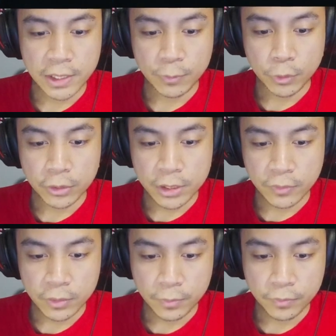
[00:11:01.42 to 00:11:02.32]
more than
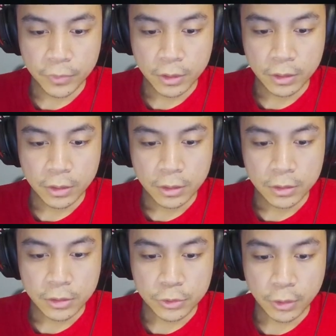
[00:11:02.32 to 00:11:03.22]
7,
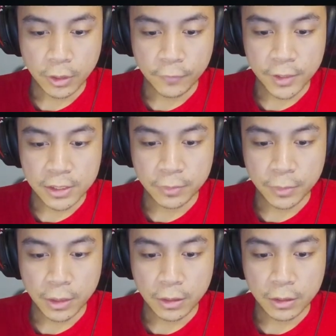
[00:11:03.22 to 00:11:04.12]
destroy all face-up
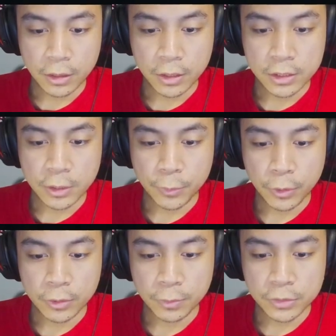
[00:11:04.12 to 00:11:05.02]
cards your
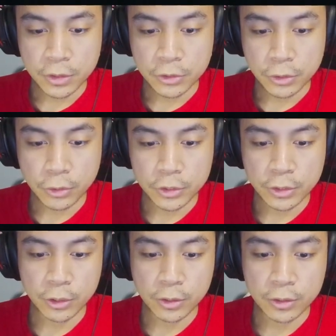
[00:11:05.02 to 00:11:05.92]
opponent controls. You can
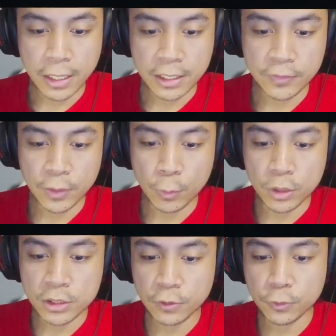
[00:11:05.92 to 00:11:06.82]
only activate
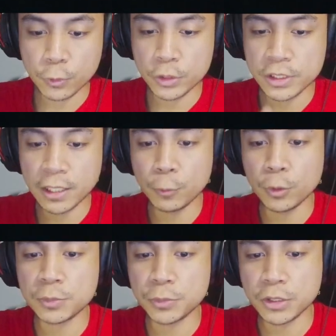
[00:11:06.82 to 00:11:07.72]
1 Soulful Chord Scale
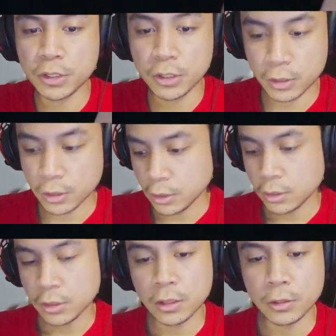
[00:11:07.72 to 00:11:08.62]
once per turn.
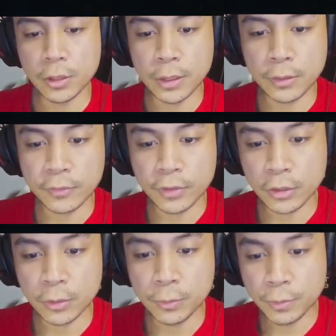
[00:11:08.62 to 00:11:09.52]
Alright, and I have
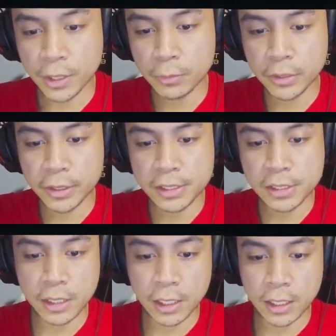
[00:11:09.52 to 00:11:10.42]
another
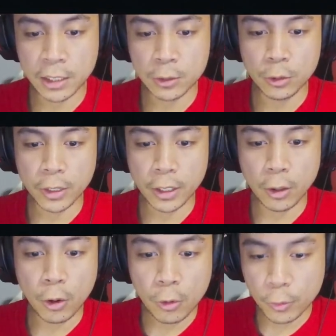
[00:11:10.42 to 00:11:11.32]
Megabilus, and okay,
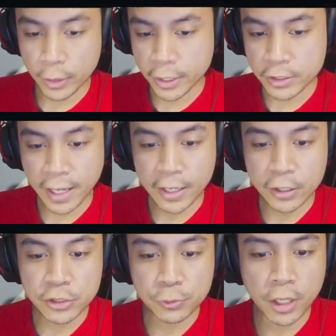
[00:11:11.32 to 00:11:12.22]
here's
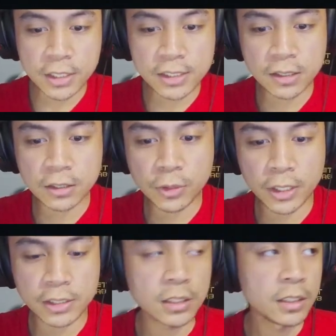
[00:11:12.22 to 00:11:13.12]
Ayers Rock
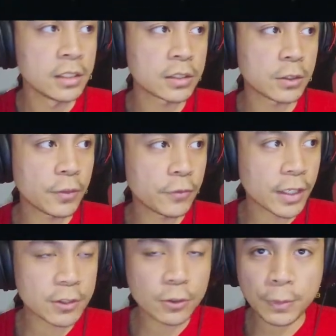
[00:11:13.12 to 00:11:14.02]
Sunrise. So if you
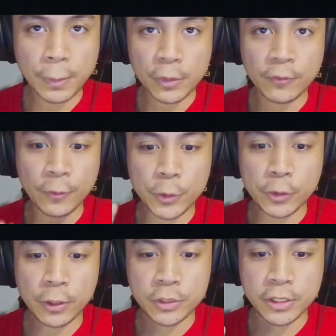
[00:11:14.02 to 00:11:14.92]
guys don't remember from
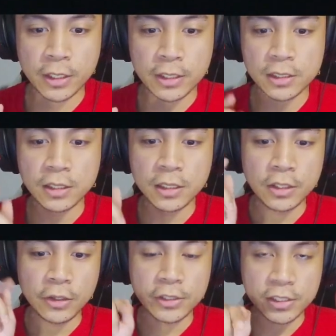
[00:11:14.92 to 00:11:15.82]
Yu-Gi-Oh! GX,
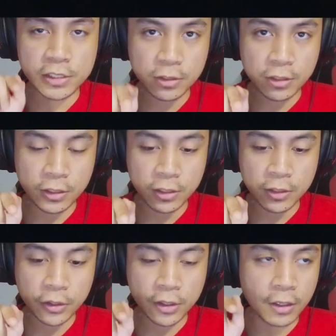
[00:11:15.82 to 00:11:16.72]
this is the
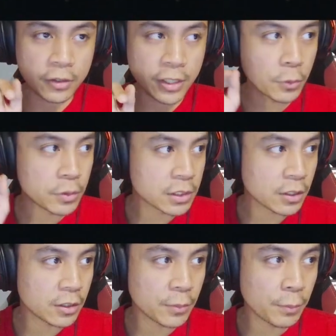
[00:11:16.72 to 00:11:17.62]
card that was
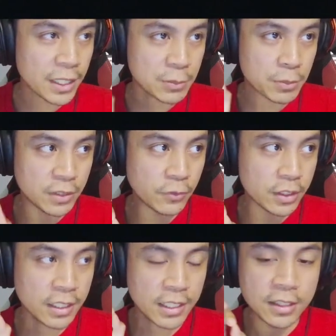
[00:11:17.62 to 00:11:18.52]
made
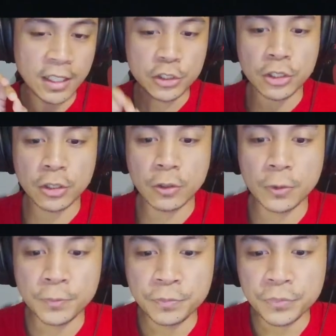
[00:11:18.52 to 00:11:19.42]
specifically in that show,
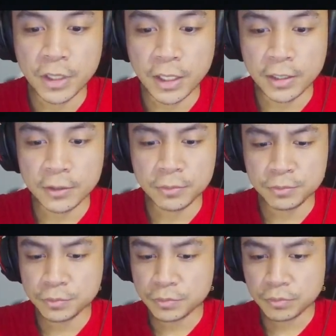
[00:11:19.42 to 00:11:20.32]
and
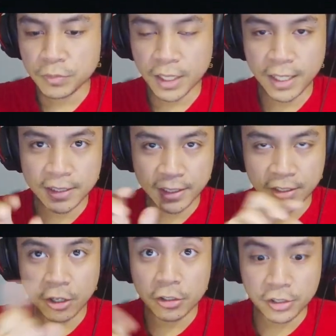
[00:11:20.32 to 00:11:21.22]
as like an
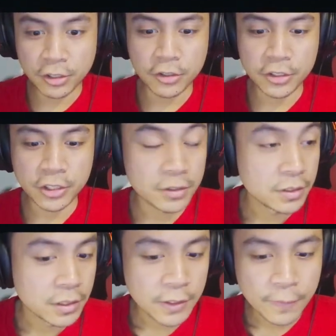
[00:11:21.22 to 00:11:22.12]
art card, you know?
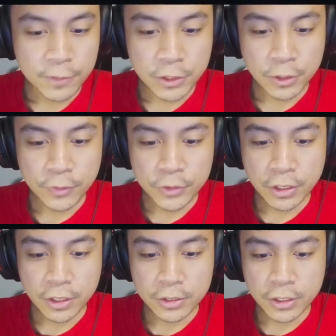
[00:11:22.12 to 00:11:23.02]
So if you
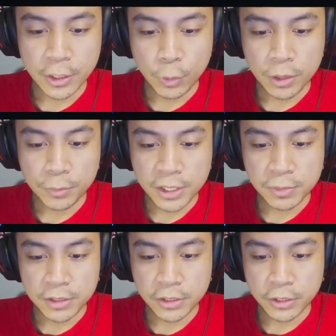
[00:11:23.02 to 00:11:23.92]
target 1 beast
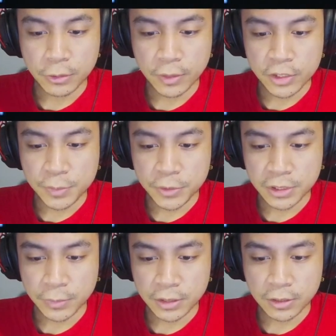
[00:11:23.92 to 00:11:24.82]
monster in your graveyard, special
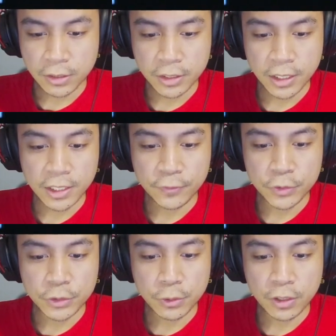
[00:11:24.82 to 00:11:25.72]
summon that target, and if you
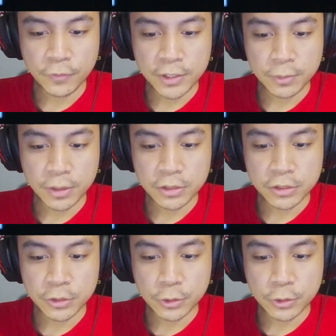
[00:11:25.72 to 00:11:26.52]
do, all face-up monsters your